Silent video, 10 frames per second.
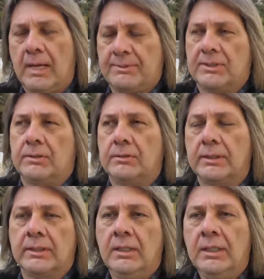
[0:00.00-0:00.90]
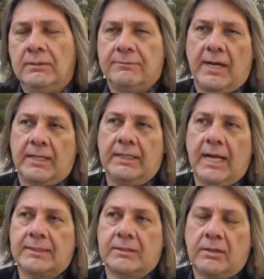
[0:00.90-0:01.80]
Absolutely. In fact, it
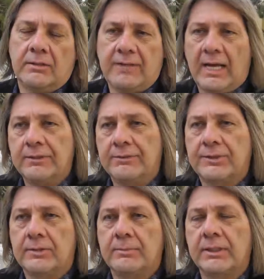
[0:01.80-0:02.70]
adds a lot of value to them,